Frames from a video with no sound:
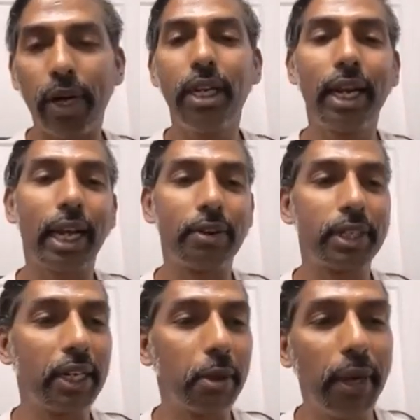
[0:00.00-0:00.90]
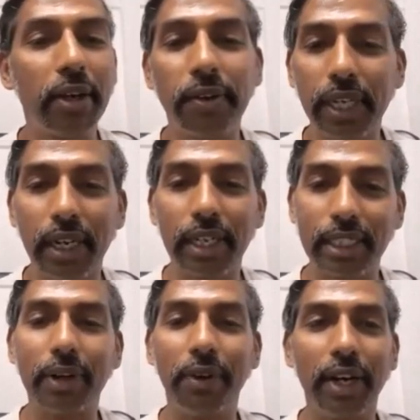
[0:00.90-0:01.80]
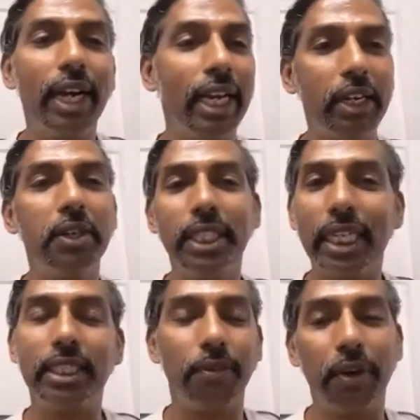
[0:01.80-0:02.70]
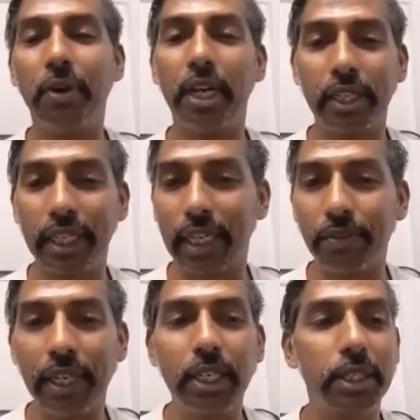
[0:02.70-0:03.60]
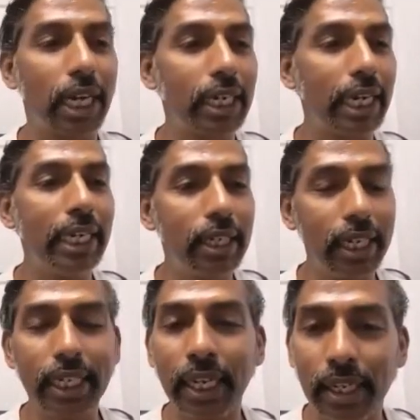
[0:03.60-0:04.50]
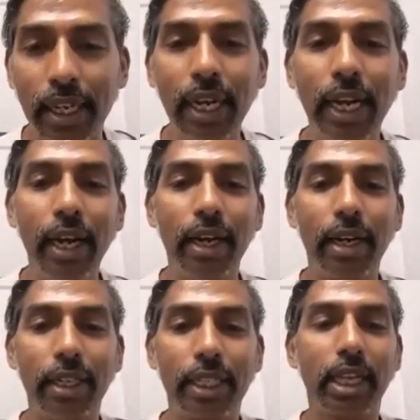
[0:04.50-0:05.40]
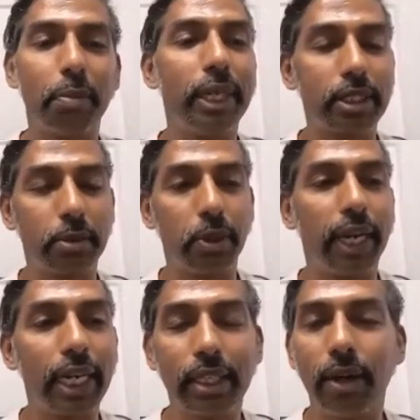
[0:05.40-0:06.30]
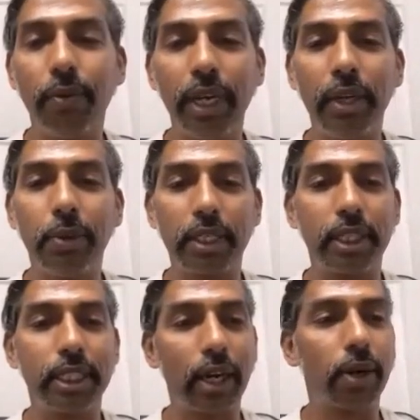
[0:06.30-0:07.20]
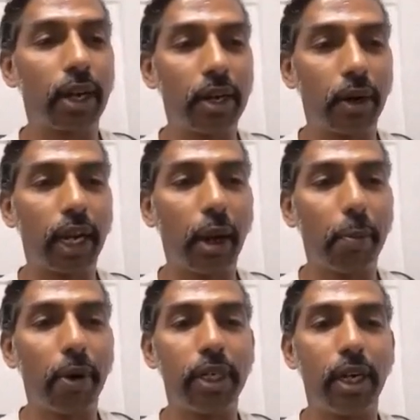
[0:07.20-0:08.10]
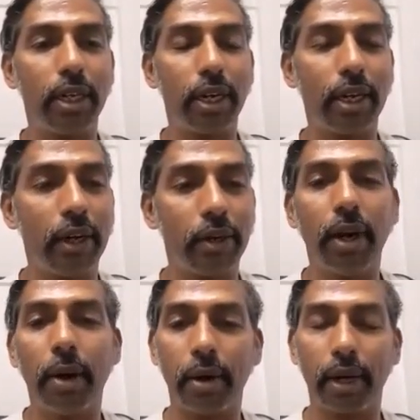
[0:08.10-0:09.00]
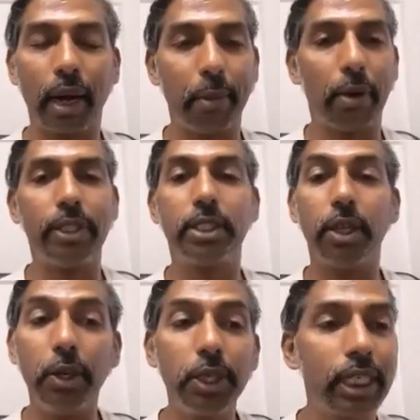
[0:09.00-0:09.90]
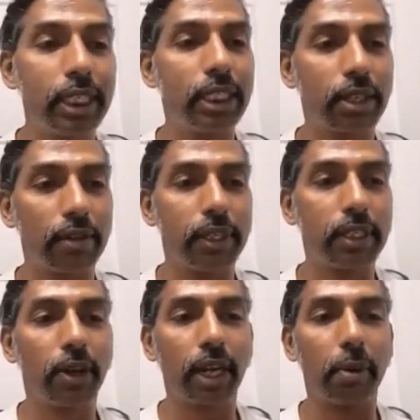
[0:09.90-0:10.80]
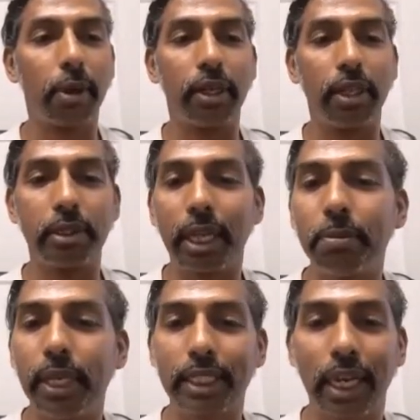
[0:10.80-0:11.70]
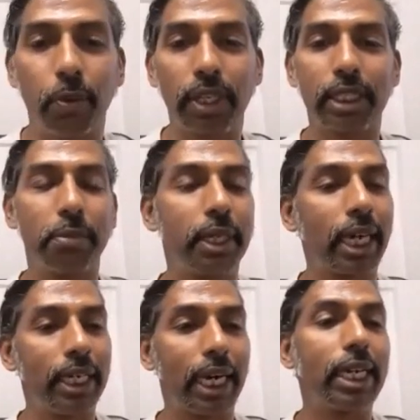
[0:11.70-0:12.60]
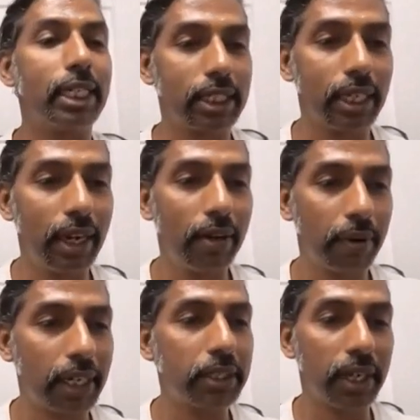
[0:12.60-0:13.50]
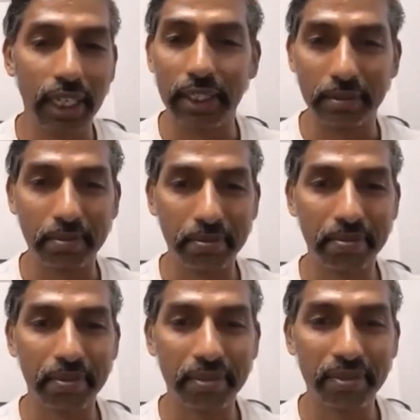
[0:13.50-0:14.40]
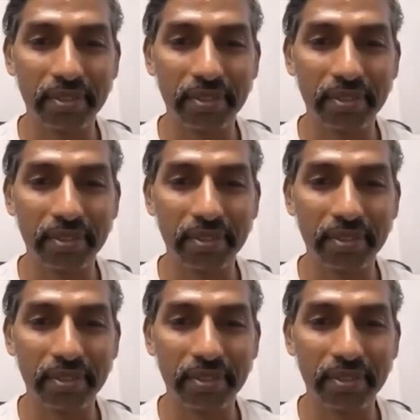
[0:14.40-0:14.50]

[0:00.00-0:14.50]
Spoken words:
The point that I was trying to make over here is that we really need to change the way we educate. We need to start interlinking the subjects together. We need to actually start talking about coming up with solutions instead of just talking about the subjects and what the subject entitles for us to learn.